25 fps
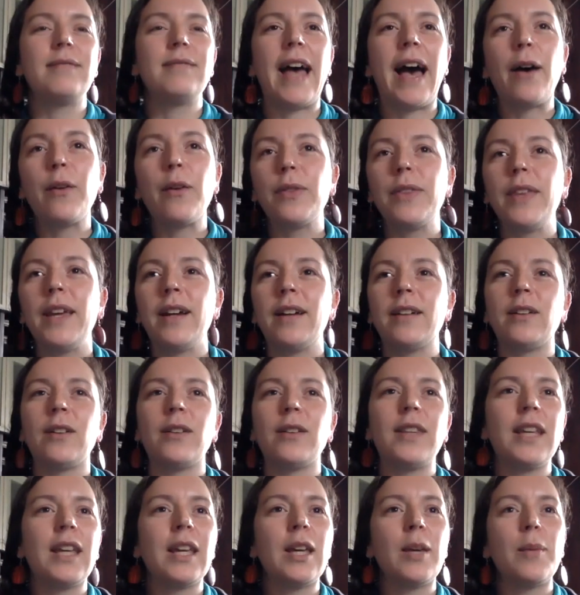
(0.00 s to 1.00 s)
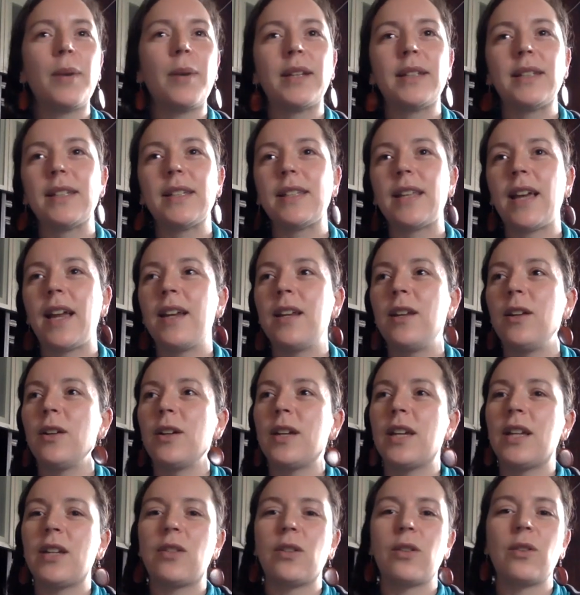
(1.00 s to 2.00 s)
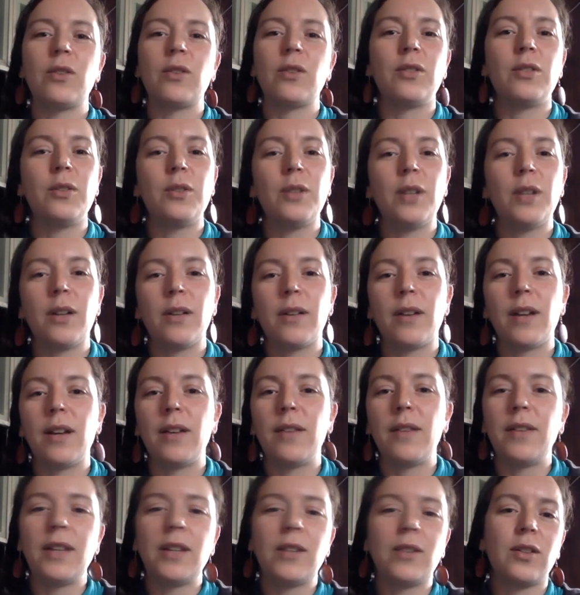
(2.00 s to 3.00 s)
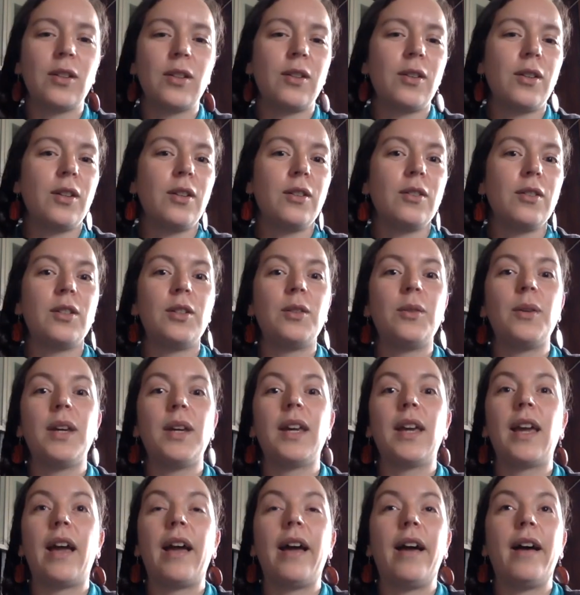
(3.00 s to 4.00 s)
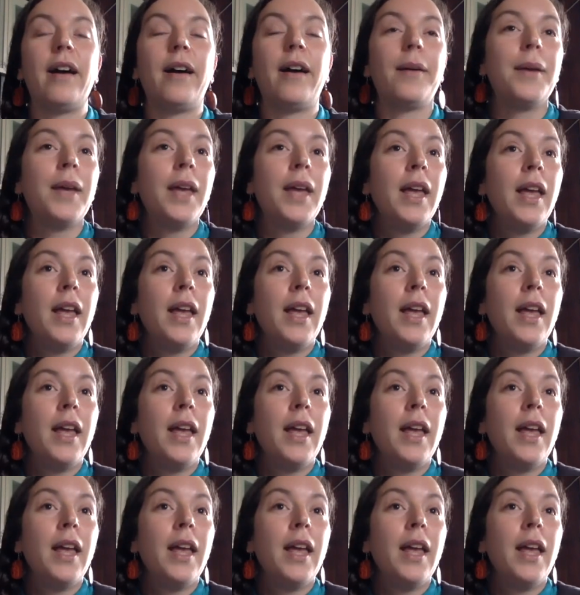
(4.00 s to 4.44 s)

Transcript: out there and you're thinking about designing your kitchen or doing a renovation, or you're doing a